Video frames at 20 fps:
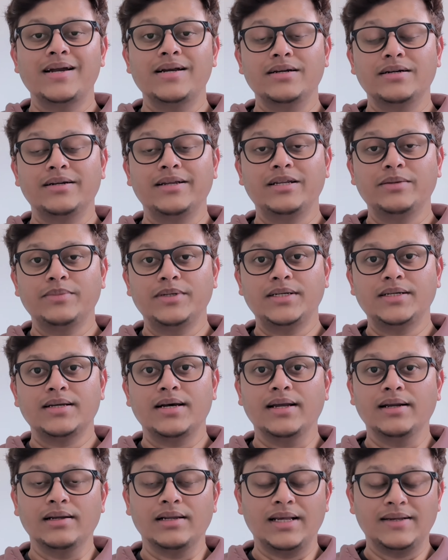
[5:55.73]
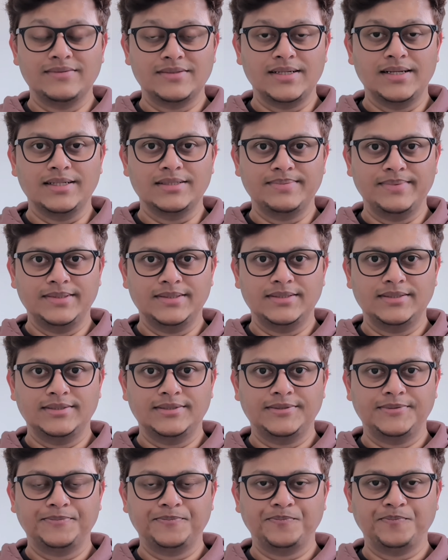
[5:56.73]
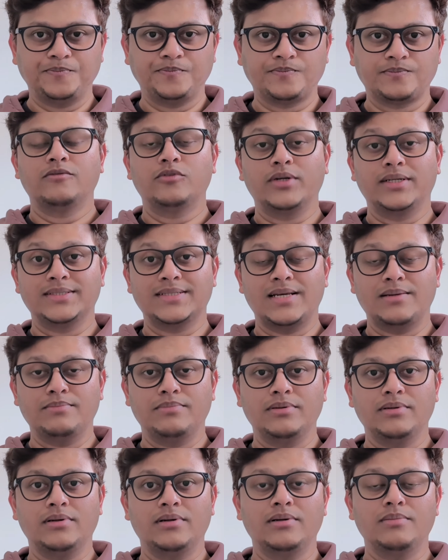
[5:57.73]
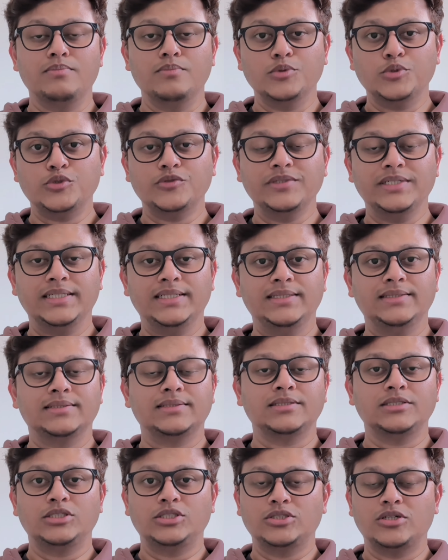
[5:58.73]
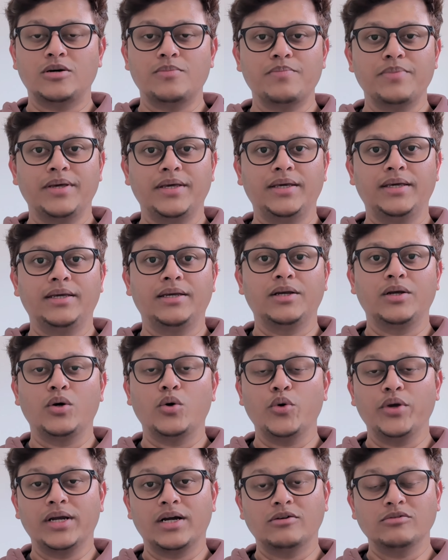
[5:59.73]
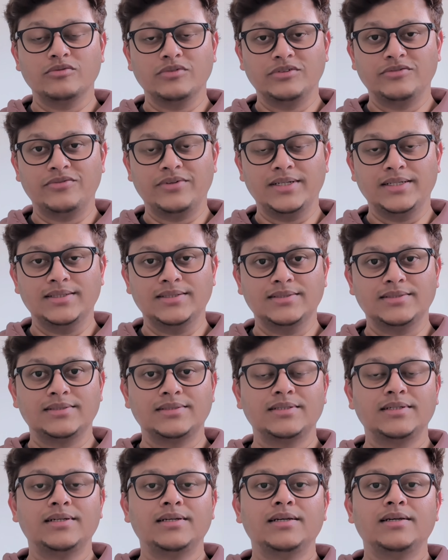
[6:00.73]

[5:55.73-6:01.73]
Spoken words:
entertainment and lifestyle expenses. For example, movies, shopping, going out with friends,